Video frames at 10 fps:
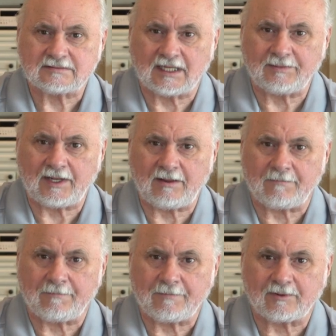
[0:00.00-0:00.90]
Amen.
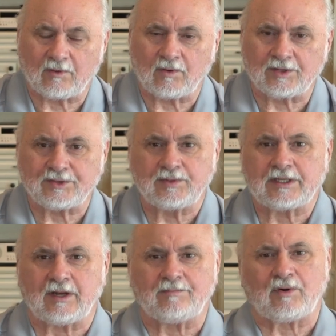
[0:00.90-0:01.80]
So once you
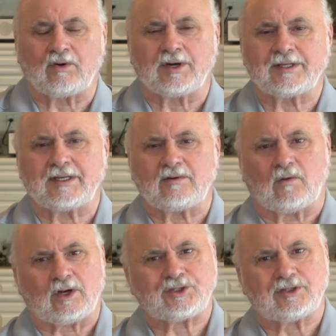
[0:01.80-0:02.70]
become born again,
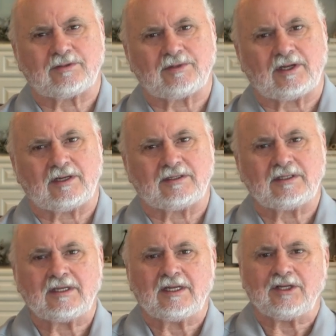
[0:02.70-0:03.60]
washed in the
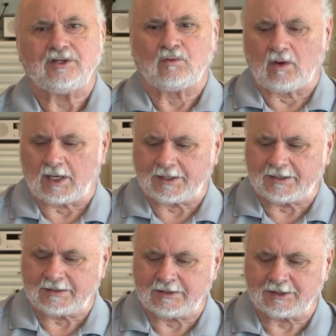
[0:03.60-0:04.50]
blood, you're walking
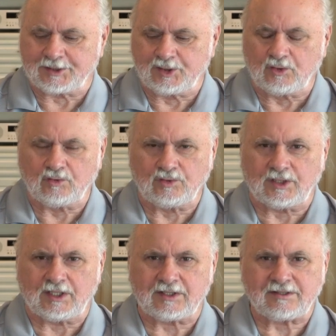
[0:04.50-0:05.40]
in this
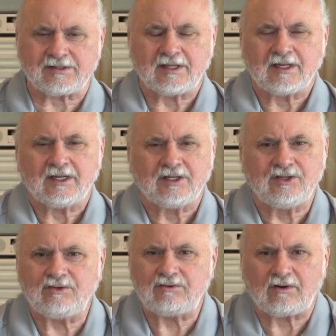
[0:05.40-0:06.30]
newness,
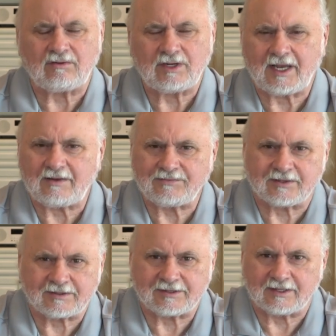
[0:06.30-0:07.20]
you don't have
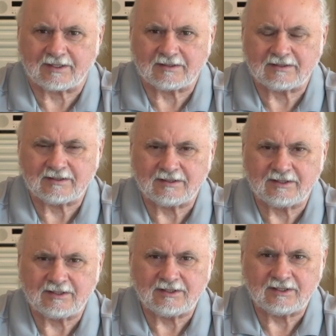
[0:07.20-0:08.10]
to sin.
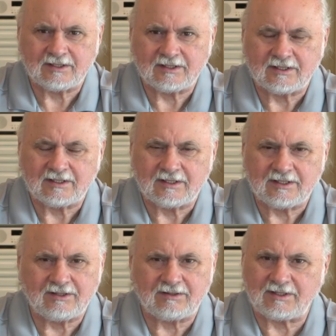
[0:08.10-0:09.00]

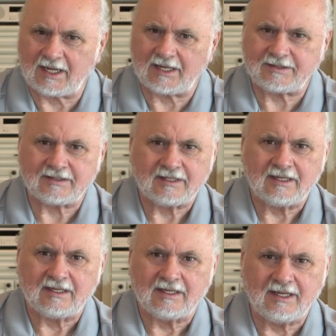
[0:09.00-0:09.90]
You're not,
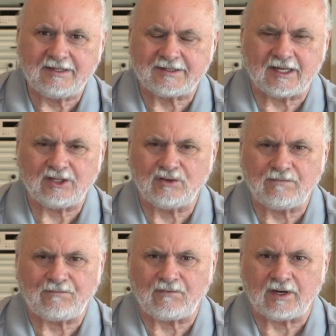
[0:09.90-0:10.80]
he set you
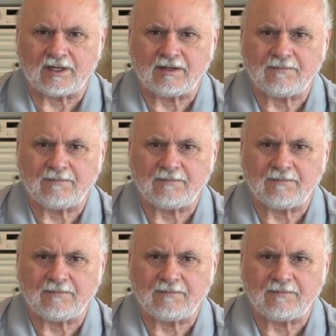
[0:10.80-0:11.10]
free.